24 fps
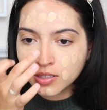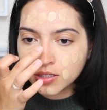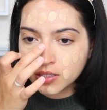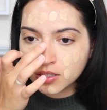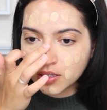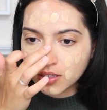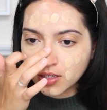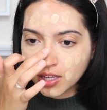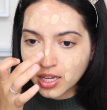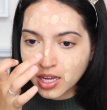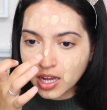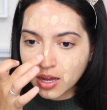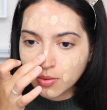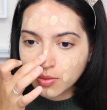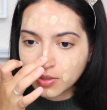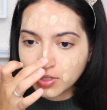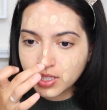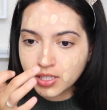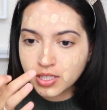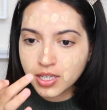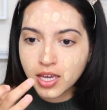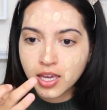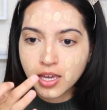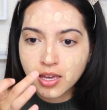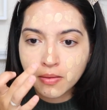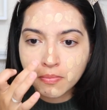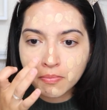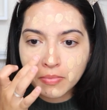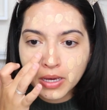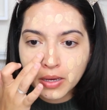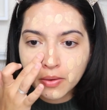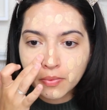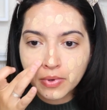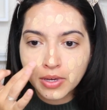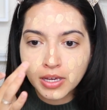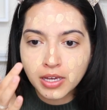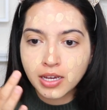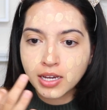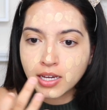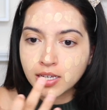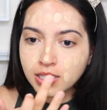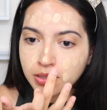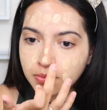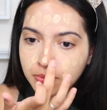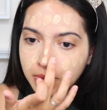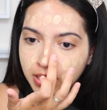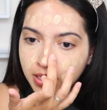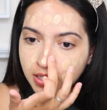So like I was saying, my week
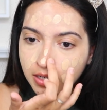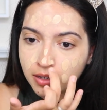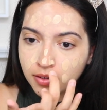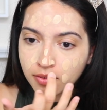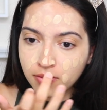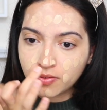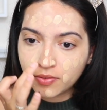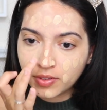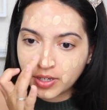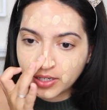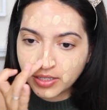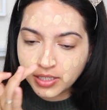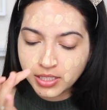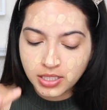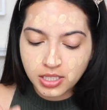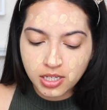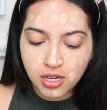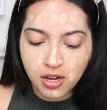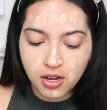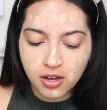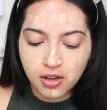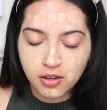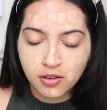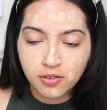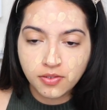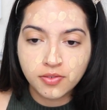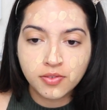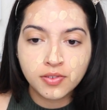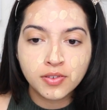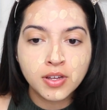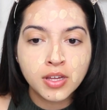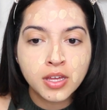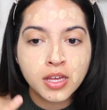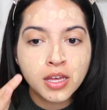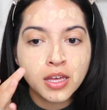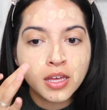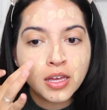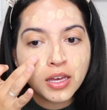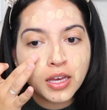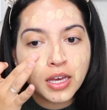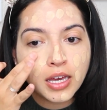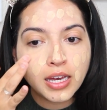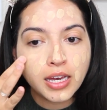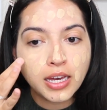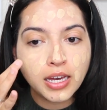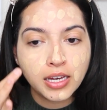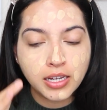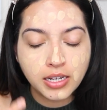has been very tough,
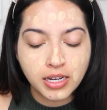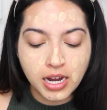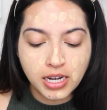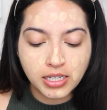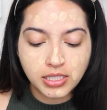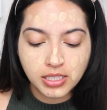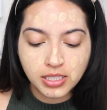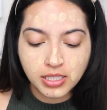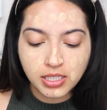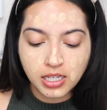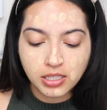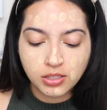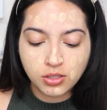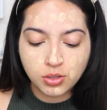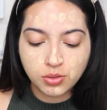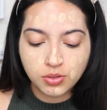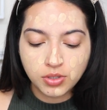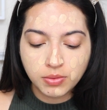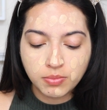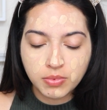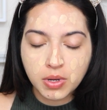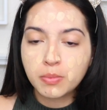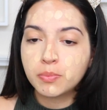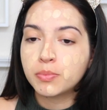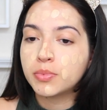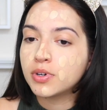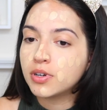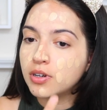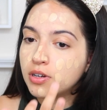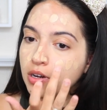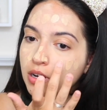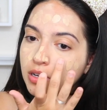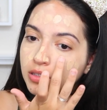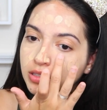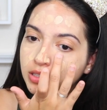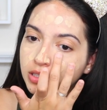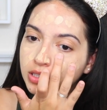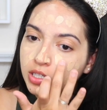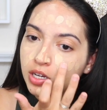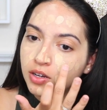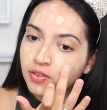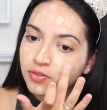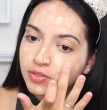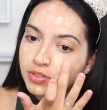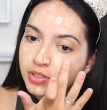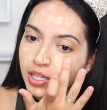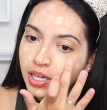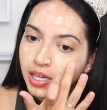and I just like to remember on the
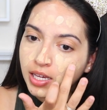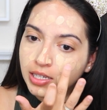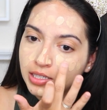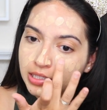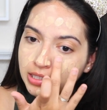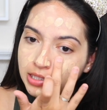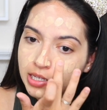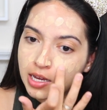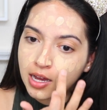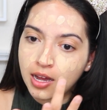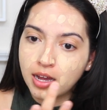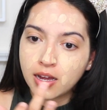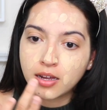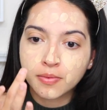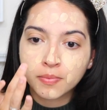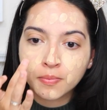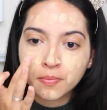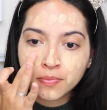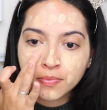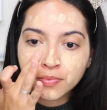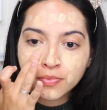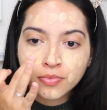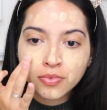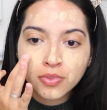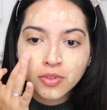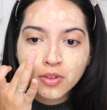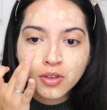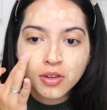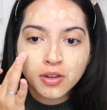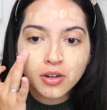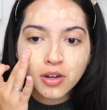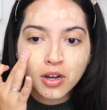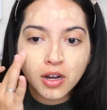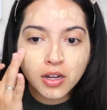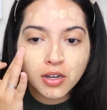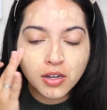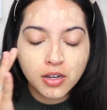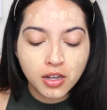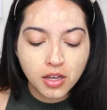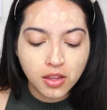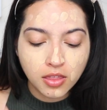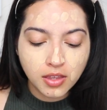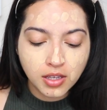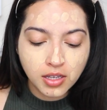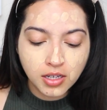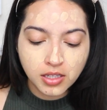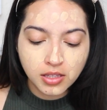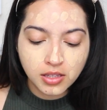tough days that
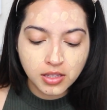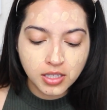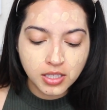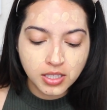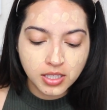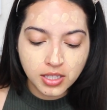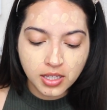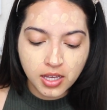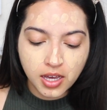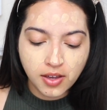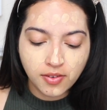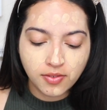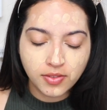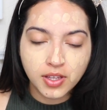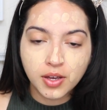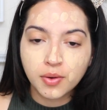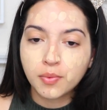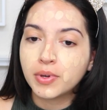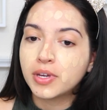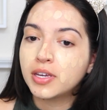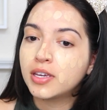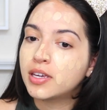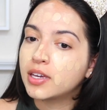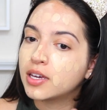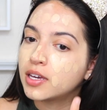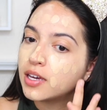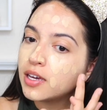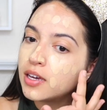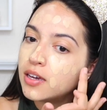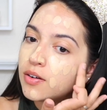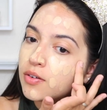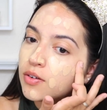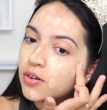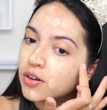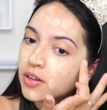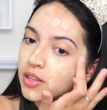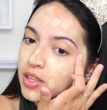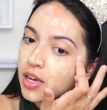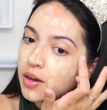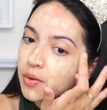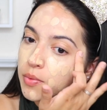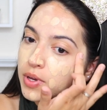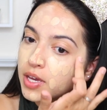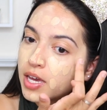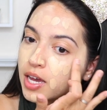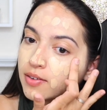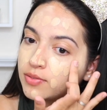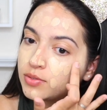nothing in this life that we get or that
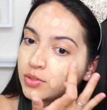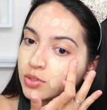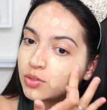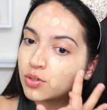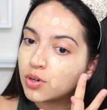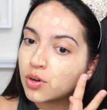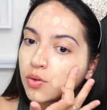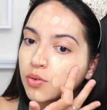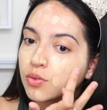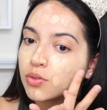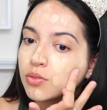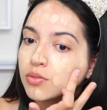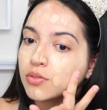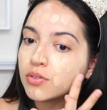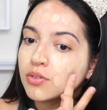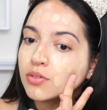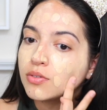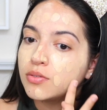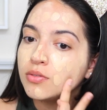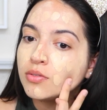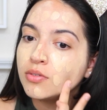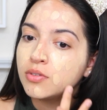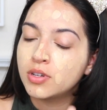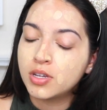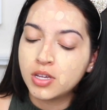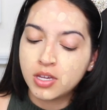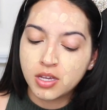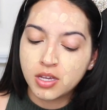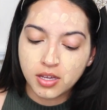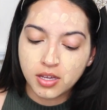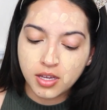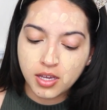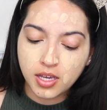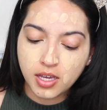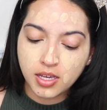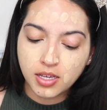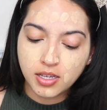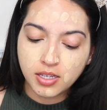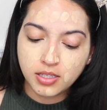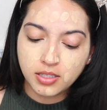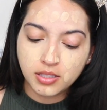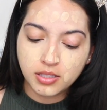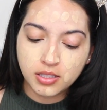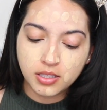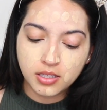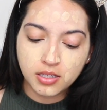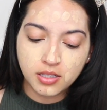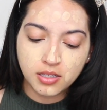we have to go through
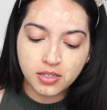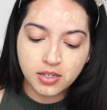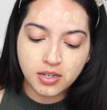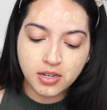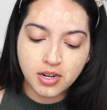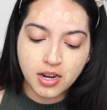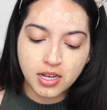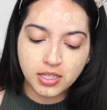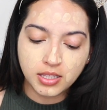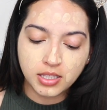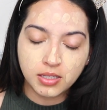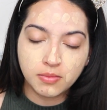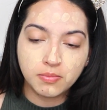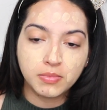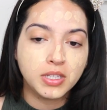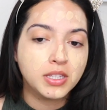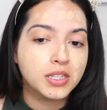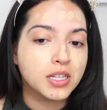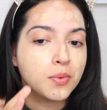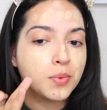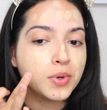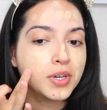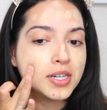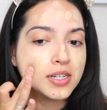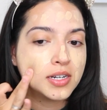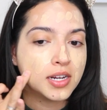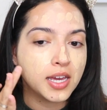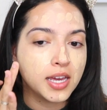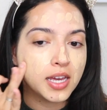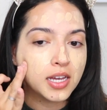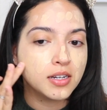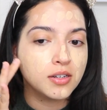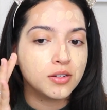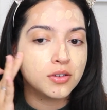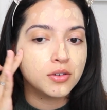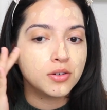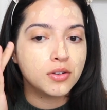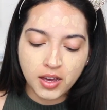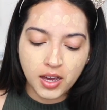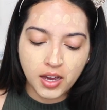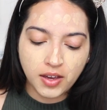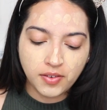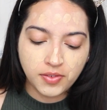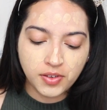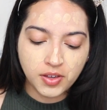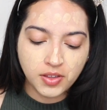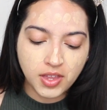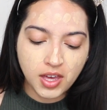is not something that we could handle.
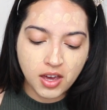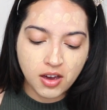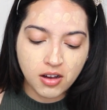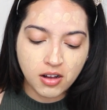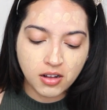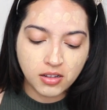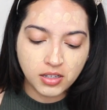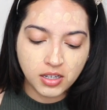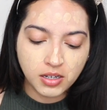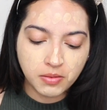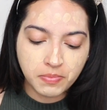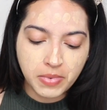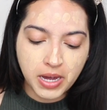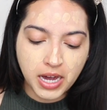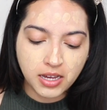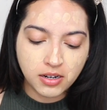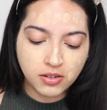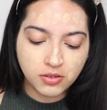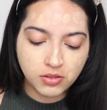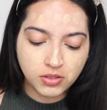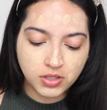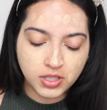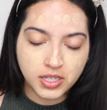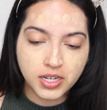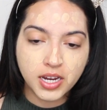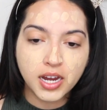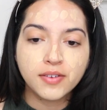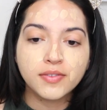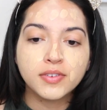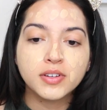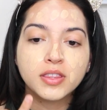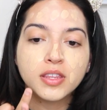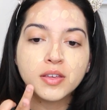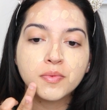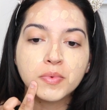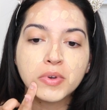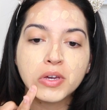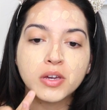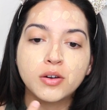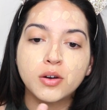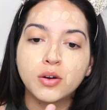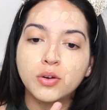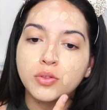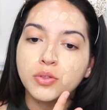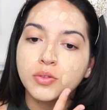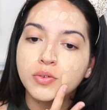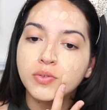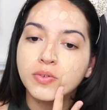I feel that all our battles and everything we
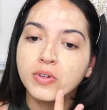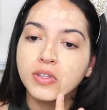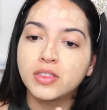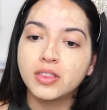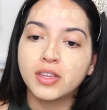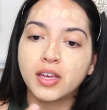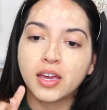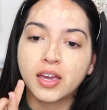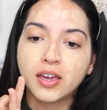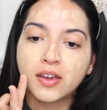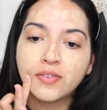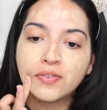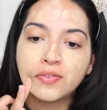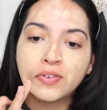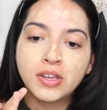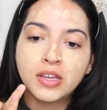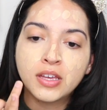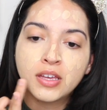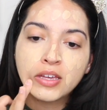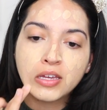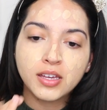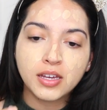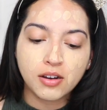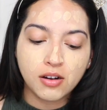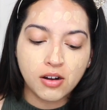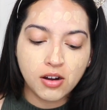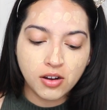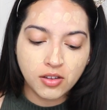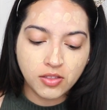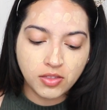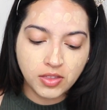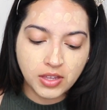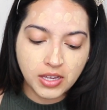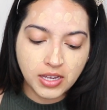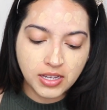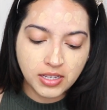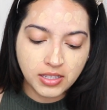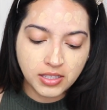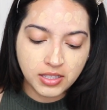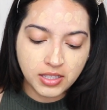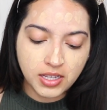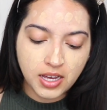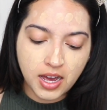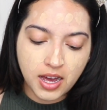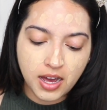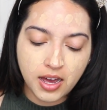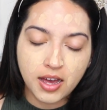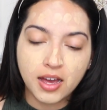go through in life are things
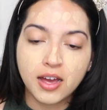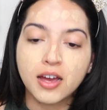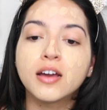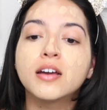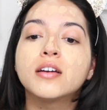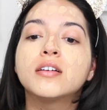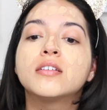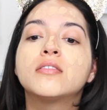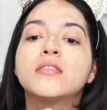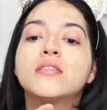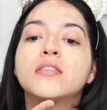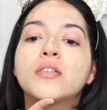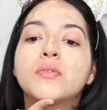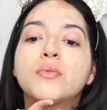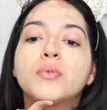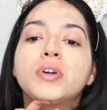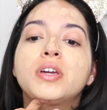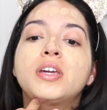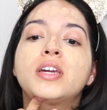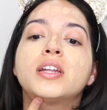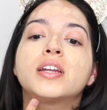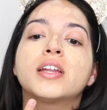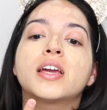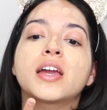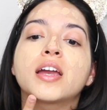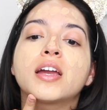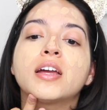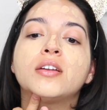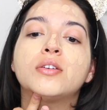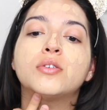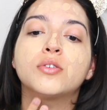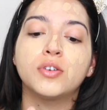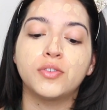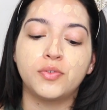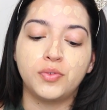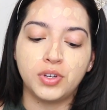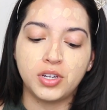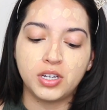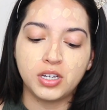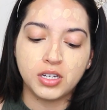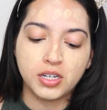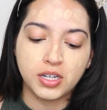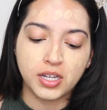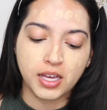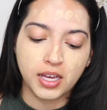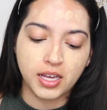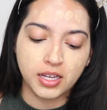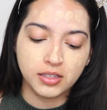that we can handle. If we
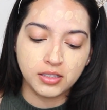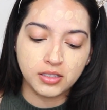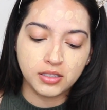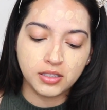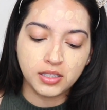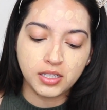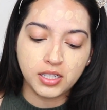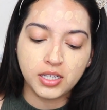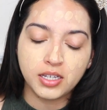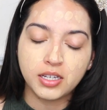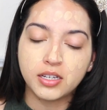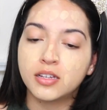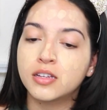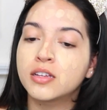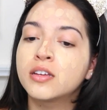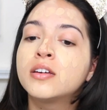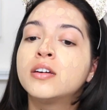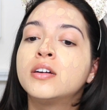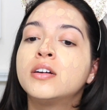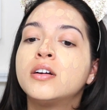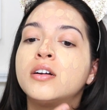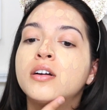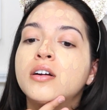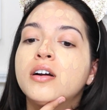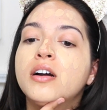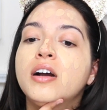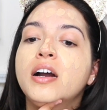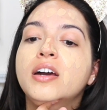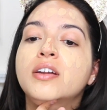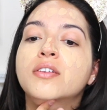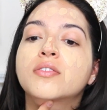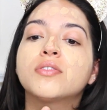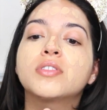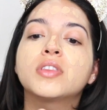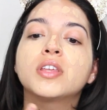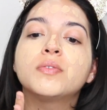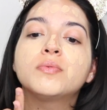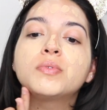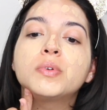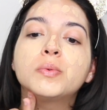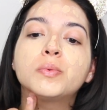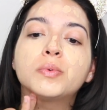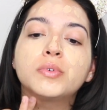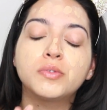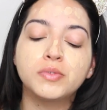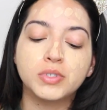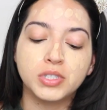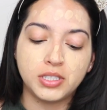couldn't handle it, I don't think we
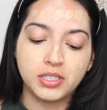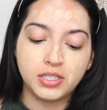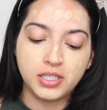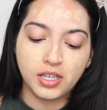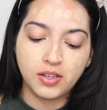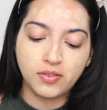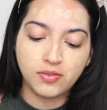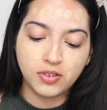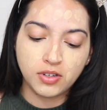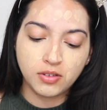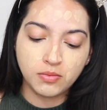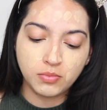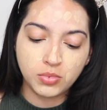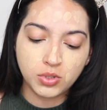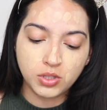would receive them.